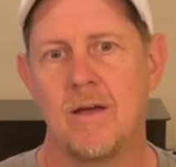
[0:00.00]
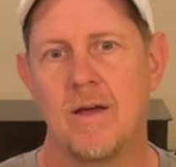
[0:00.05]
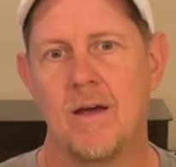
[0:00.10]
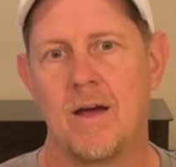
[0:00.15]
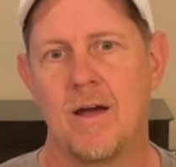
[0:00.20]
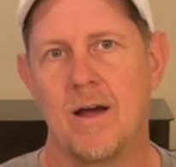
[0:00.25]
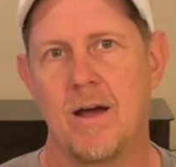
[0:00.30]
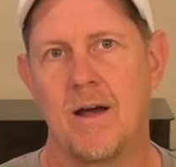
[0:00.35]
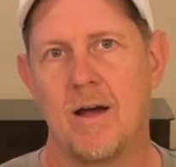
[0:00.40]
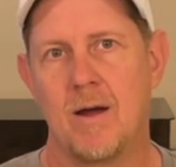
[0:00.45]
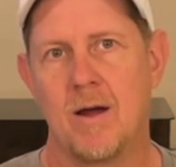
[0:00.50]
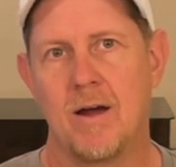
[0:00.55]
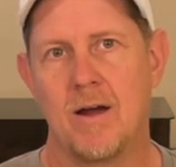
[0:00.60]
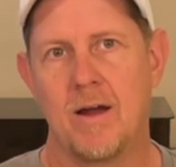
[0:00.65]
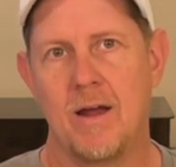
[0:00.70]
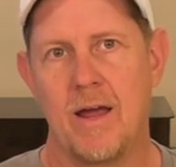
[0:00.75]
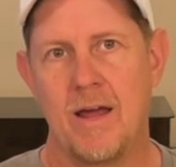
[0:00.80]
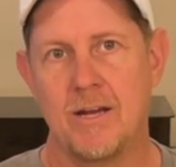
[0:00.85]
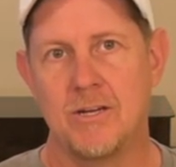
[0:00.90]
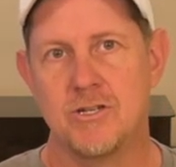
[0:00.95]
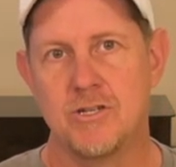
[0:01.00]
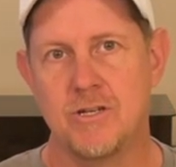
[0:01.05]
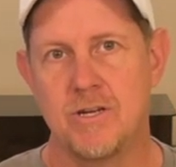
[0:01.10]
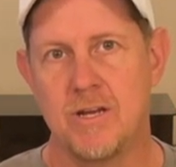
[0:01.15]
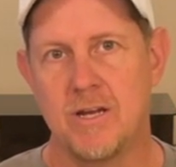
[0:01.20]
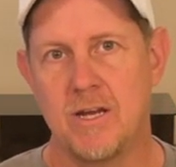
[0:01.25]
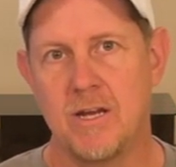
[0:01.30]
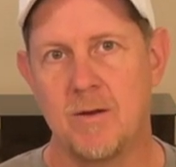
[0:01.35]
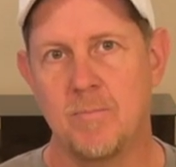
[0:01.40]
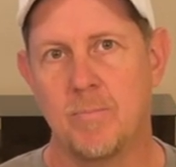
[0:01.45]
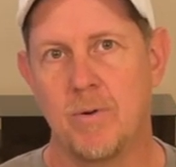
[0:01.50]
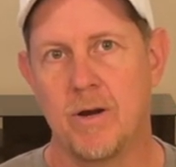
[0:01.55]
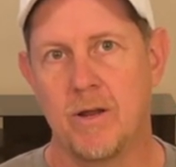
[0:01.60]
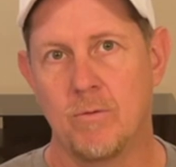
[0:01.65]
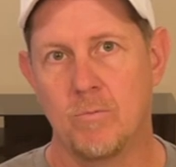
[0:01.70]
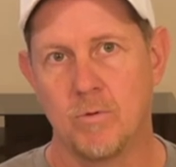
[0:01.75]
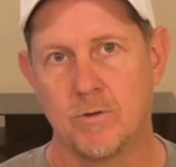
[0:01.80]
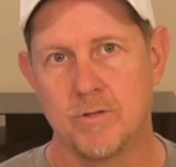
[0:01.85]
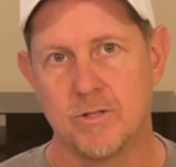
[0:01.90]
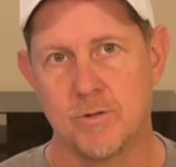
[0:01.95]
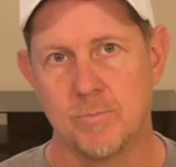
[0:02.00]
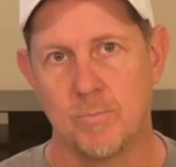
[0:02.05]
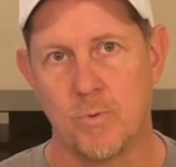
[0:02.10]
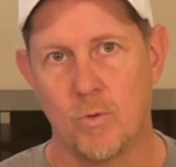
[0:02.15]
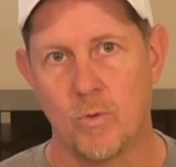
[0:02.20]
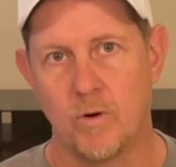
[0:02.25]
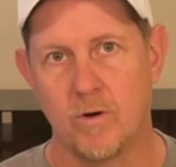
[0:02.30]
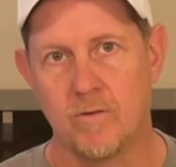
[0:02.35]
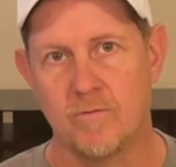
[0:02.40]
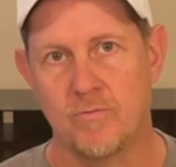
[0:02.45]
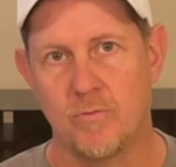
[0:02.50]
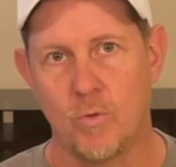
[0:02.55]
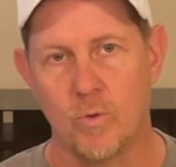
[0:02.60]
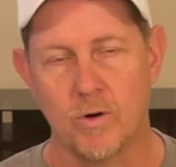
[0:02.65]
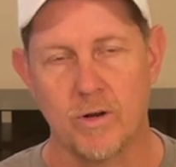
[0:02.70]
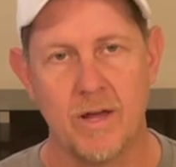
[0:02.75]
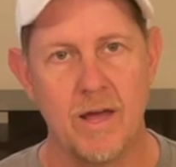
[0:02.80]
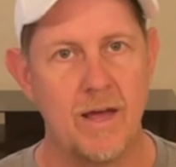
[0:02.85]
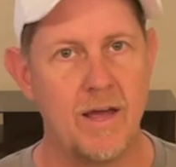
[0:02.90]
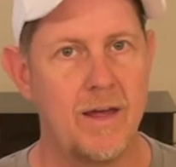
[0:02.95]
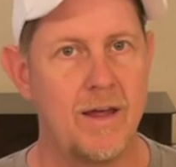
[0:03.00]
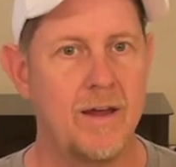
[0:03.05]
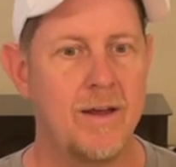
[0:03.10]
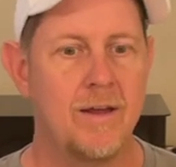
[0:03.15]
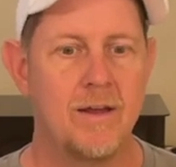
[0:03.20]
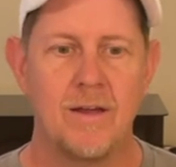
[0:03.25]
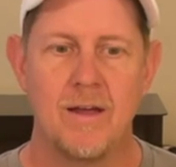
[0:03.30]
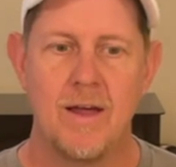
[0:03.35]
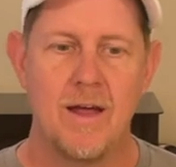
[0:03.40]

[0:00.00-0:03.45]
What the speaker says: HD, but it will support 4K.